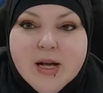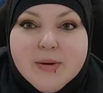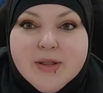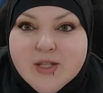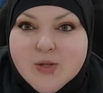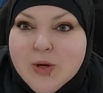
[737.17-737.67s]

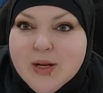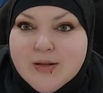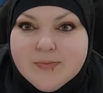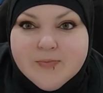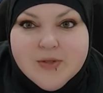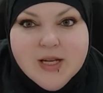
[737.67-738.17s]
but this
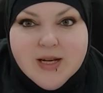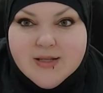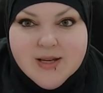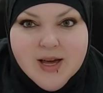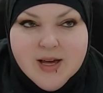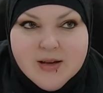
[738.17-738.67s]
one takes
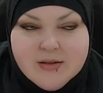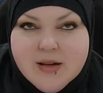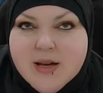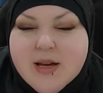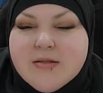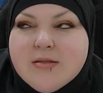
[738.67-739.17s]
the cake.
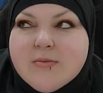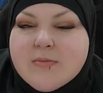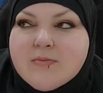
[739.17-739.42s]
Like it's